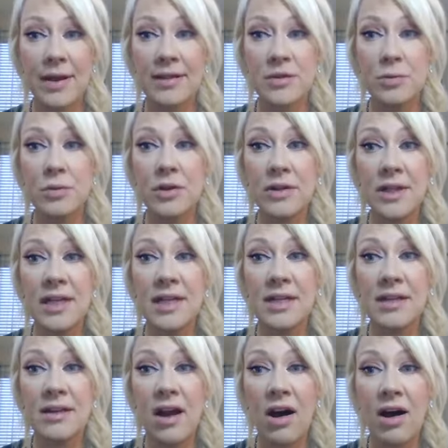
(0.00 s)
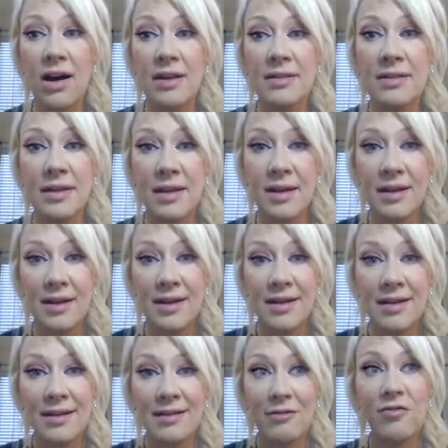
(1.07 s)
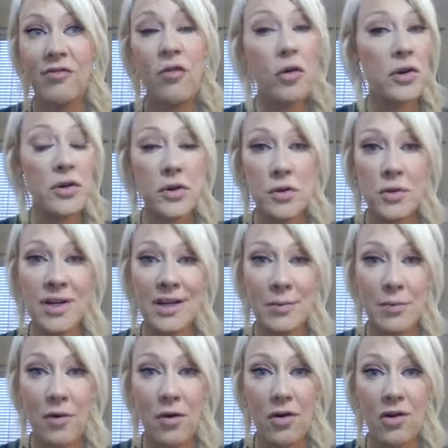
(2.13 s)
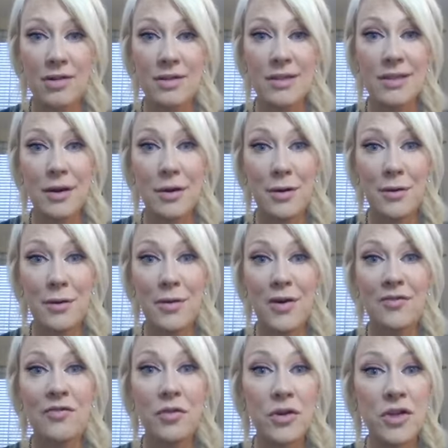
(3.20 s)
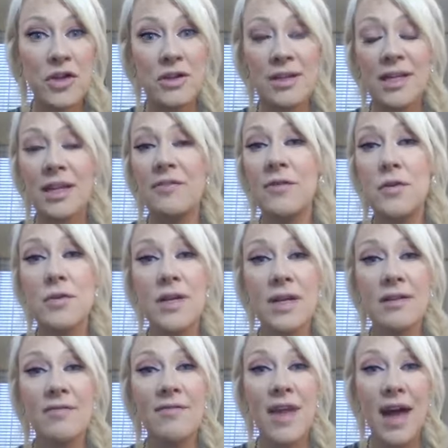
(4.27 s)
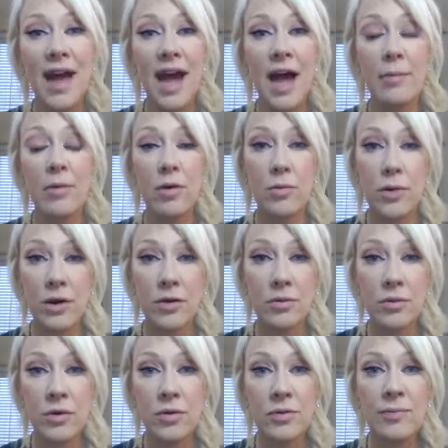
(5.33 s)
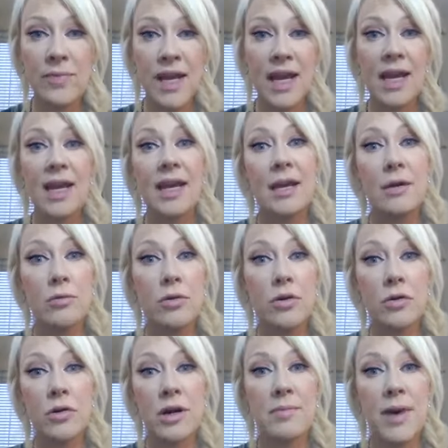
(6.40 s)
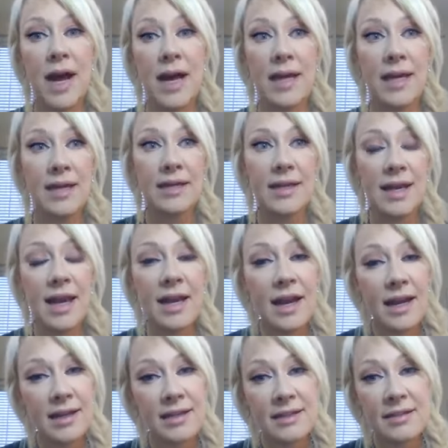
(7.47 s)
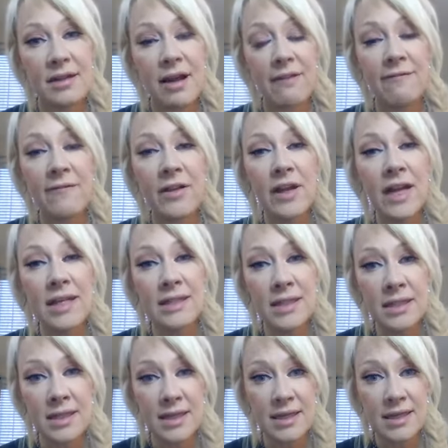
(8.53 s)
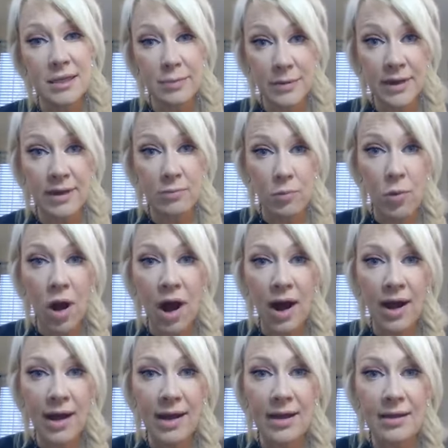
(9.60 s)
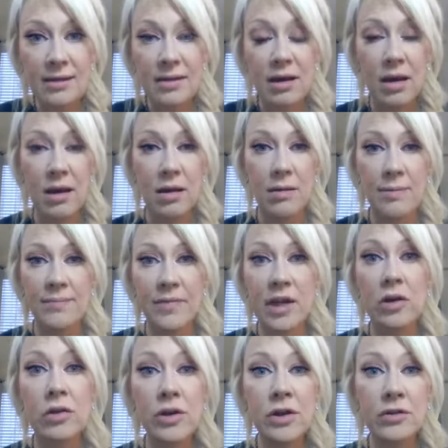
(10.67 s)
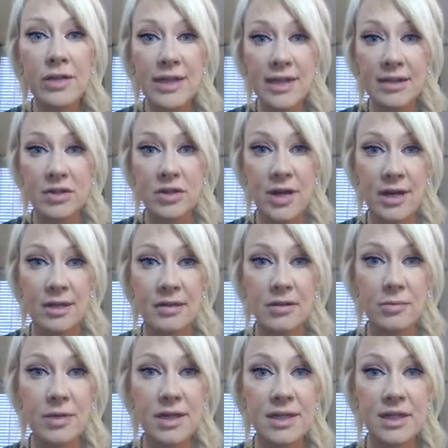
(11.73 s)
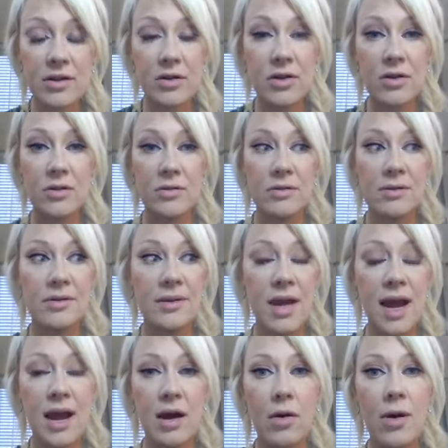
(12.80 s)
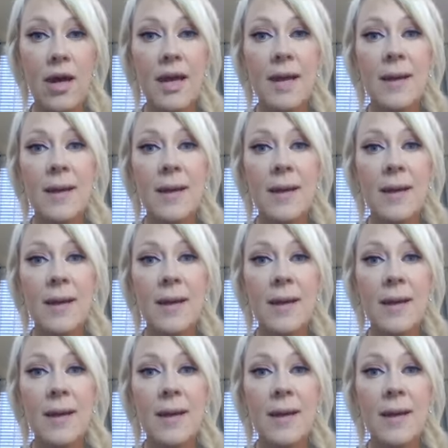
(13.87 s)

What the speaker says: It's really not for you anymore. So unfortunately, if you give that habit wiggle room, it will creep back in. And I feel like I didn't explain why clearly yesterday, so I'm going to tell you now.